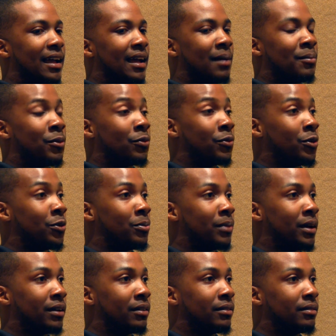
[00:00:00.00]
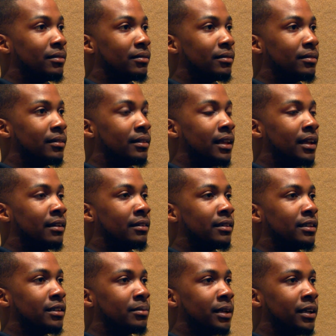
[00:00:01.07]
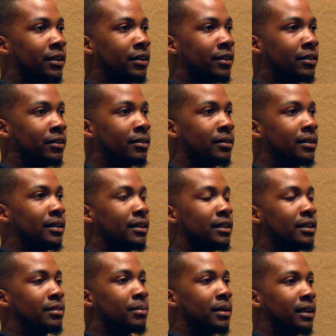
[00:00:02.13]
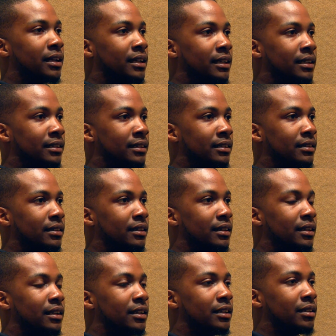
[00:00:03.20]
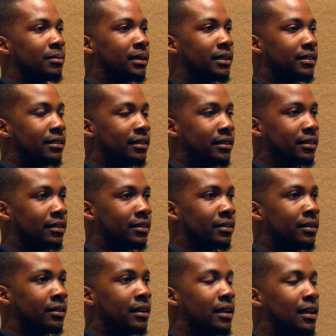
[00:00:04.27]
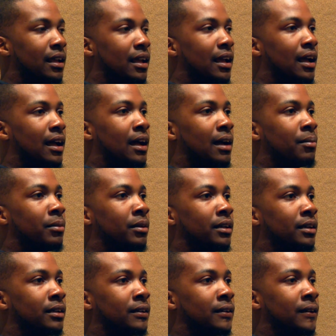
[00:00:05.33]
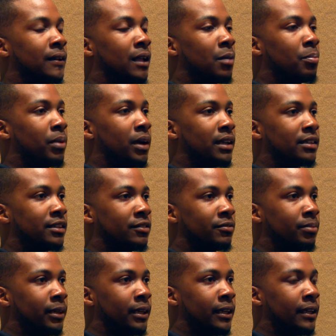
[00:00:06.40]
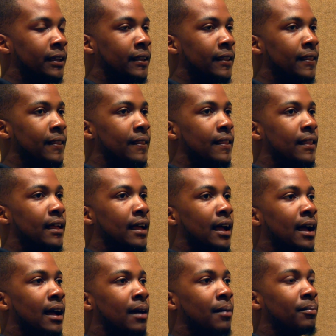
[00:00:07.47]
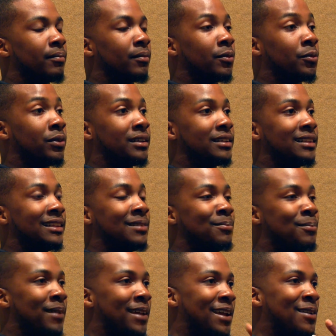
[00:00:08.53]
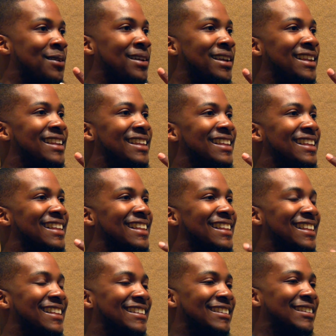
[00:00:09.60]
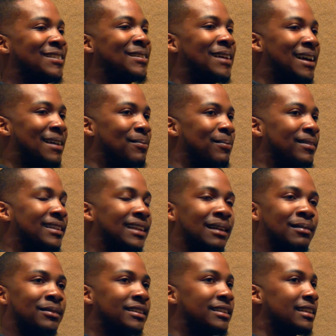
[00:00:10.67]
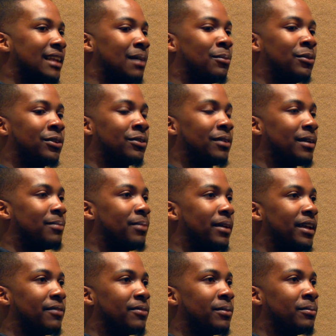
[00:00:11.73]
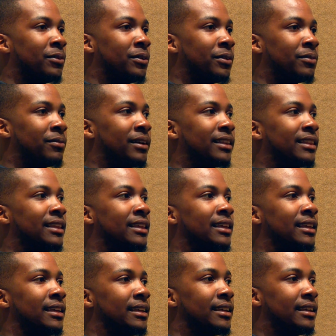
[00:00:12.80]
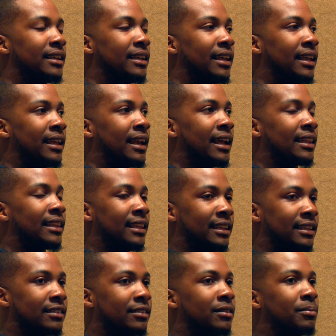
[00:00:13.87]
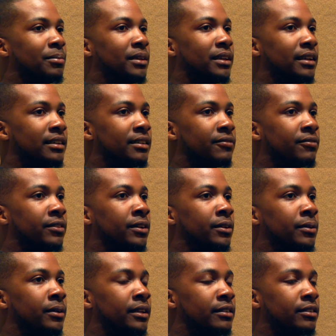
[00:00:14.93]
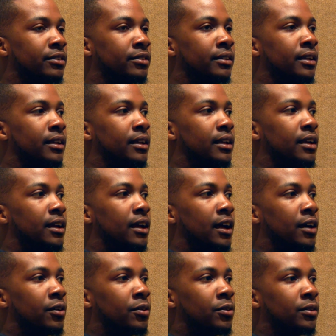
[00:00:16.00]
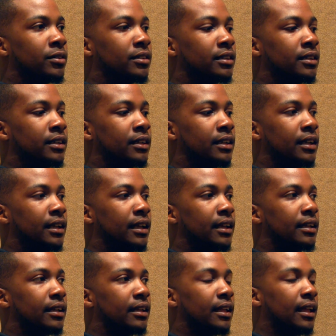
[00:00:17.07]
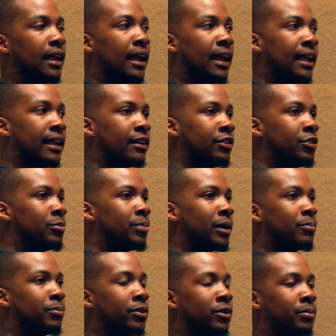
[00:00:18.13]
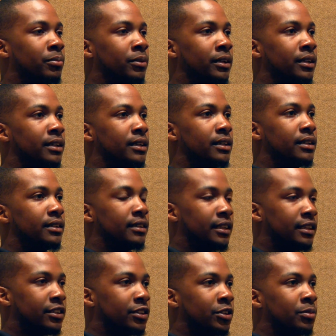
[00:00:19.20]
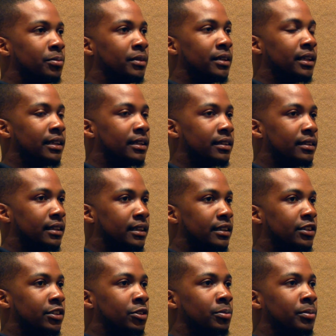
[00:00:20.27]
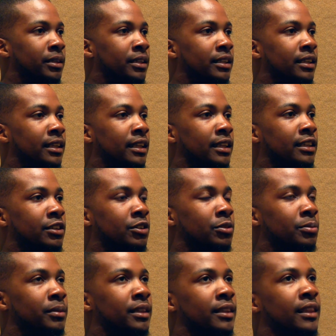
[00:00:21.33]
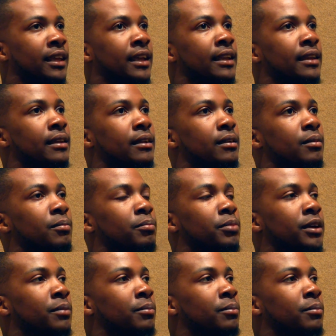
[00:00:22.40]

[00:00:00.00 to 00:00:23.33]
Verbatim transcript: I'm a role model, not only to my daughter, to my cousins, to my sister. I'm a, a, a positive man. I'm recently married, so I'm, I'm just, I'm on the right path. I'm doing the right thing. And I, it's all because of the Goodwill industry. Of course, uh, I had to do my part, but they showed me, they, they showed me and, and told me that pretty